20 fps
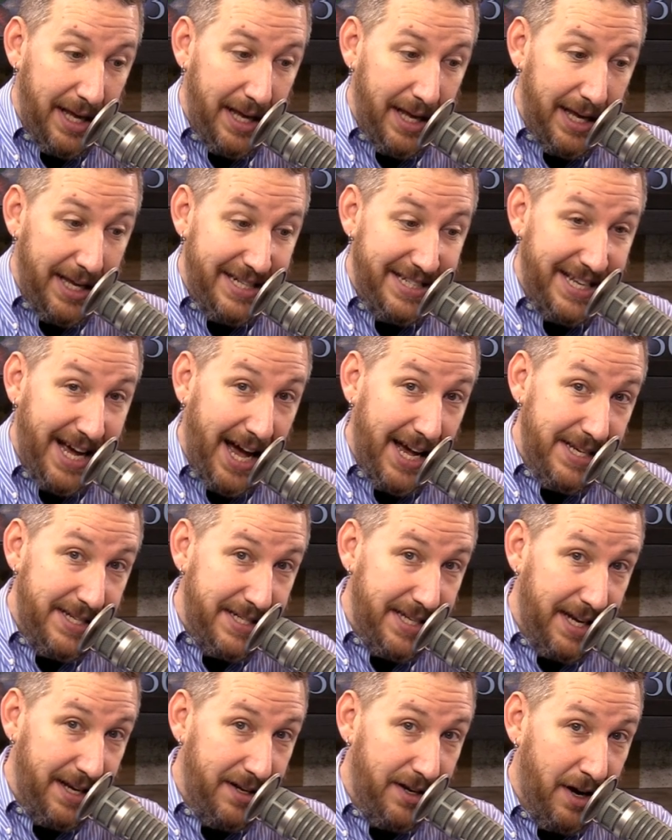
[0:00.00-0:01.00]

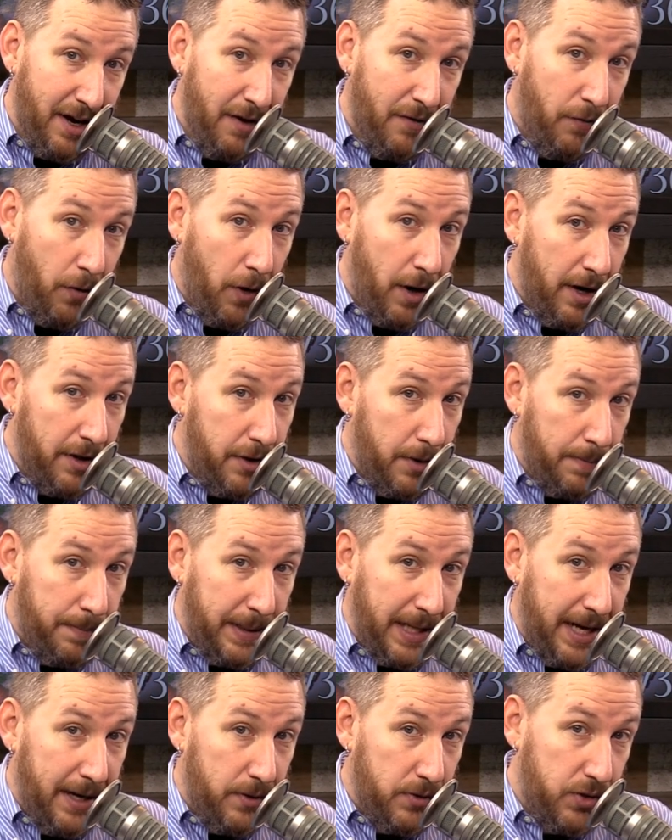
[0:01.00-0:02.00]
enticing for other
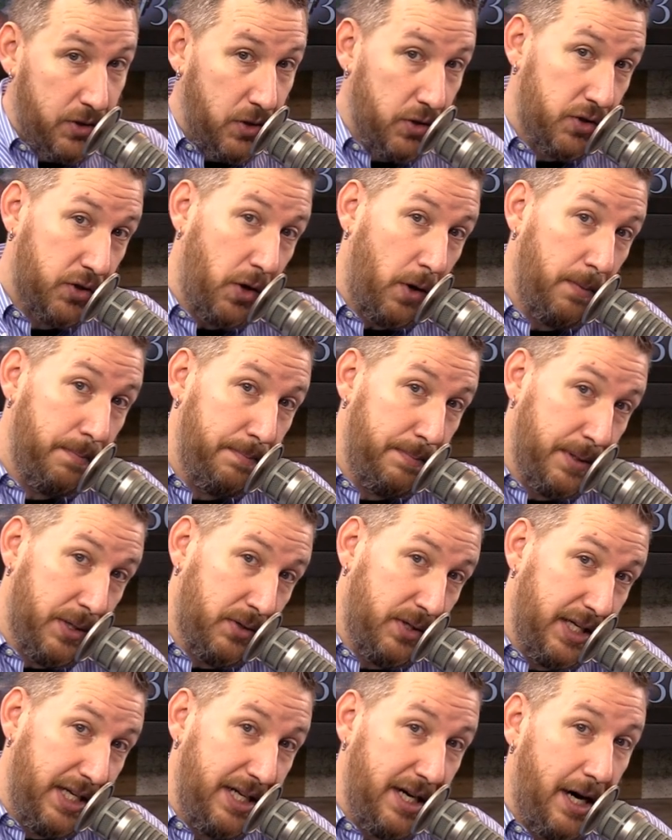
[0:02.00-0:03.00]
players to start
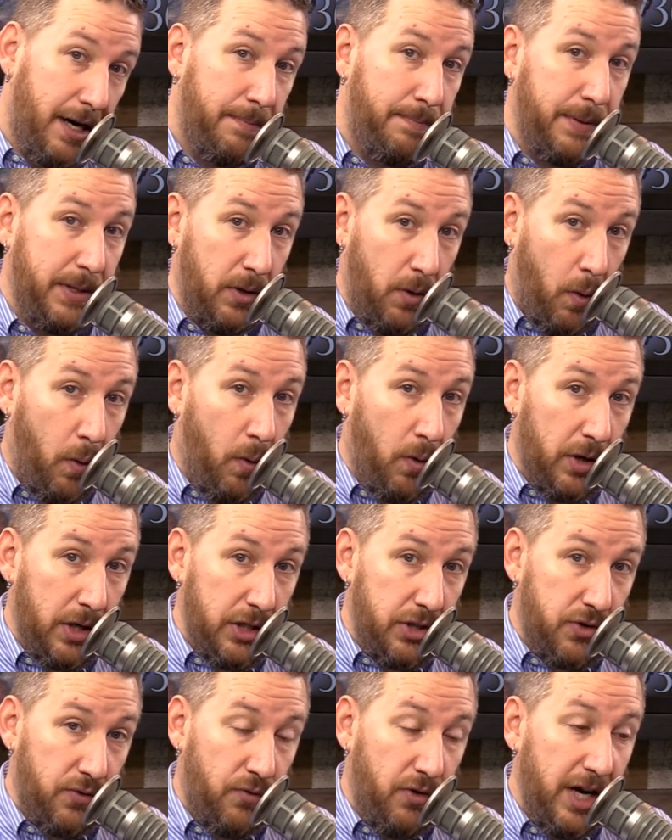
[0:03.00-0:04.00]
building up an
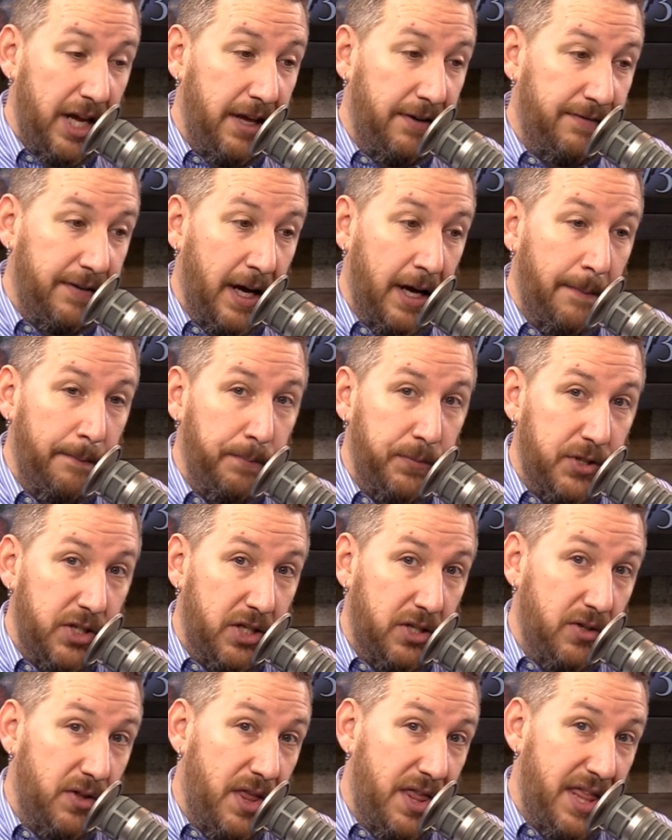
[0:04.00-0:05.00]
orange reef
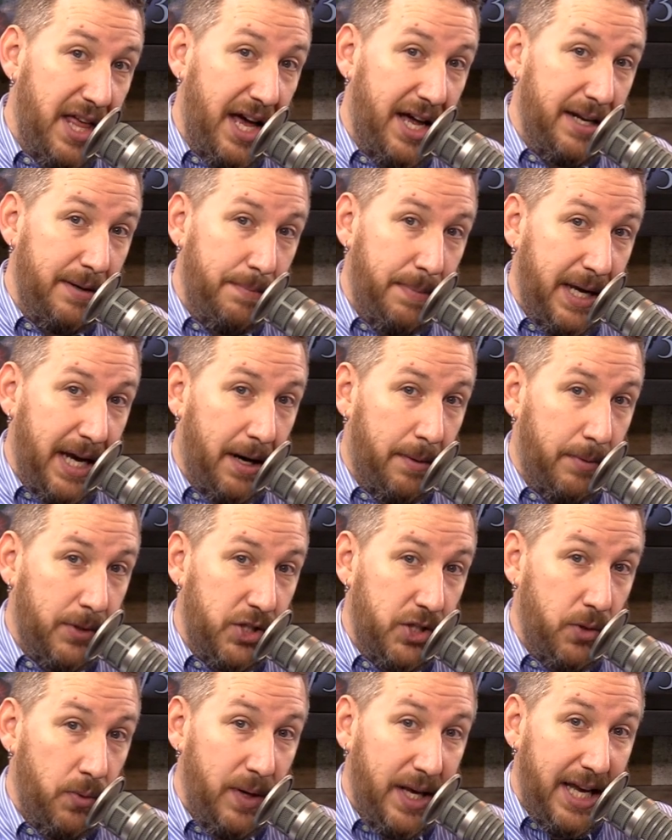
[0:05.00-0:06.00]
to then be able
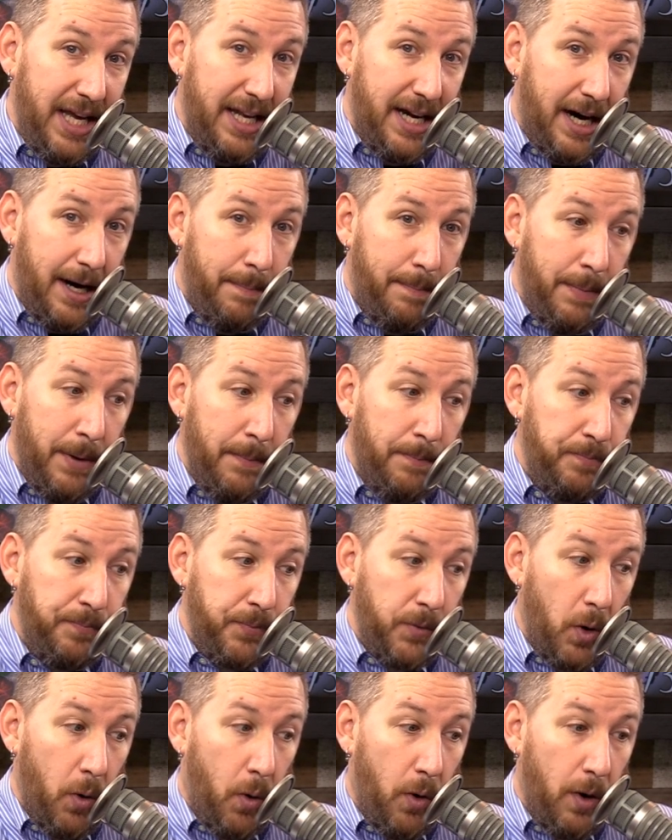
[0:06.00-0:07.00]
to eat up
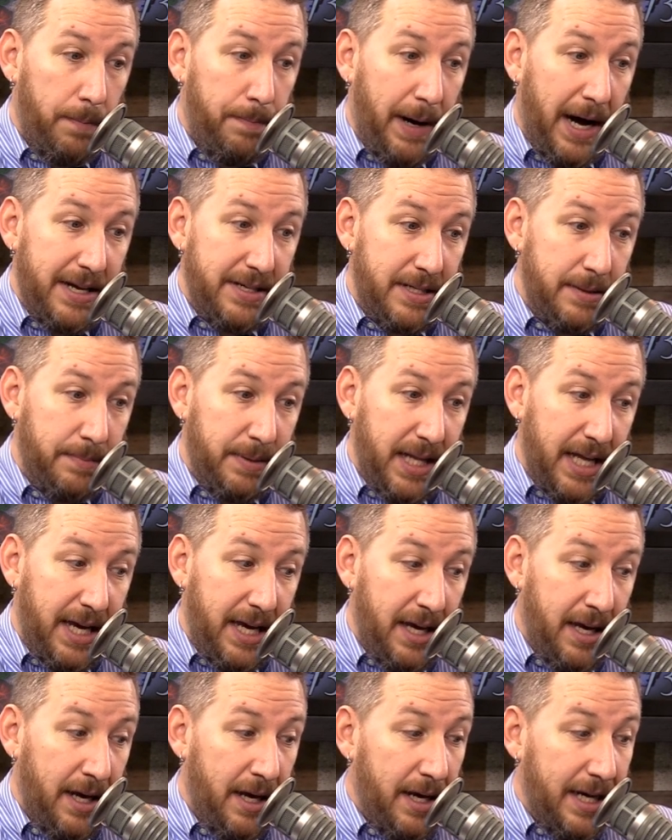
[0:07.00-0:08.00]
or
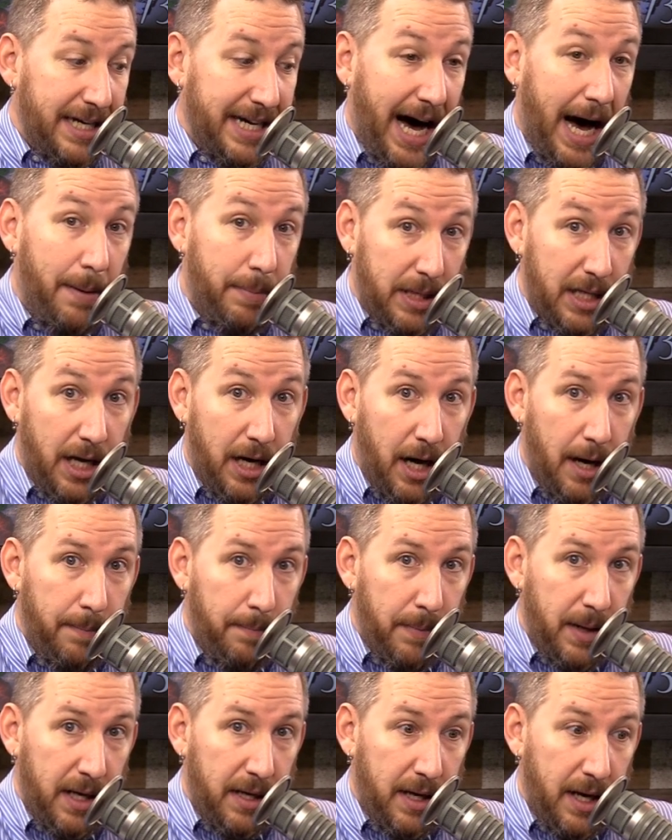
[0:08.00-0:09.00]
possibly gobble up
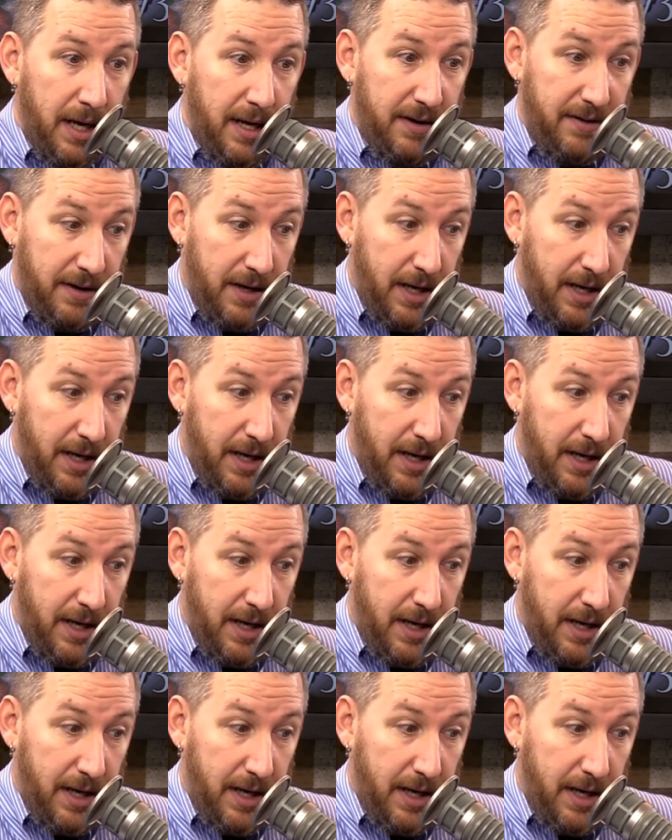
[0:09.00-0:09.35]
and, and,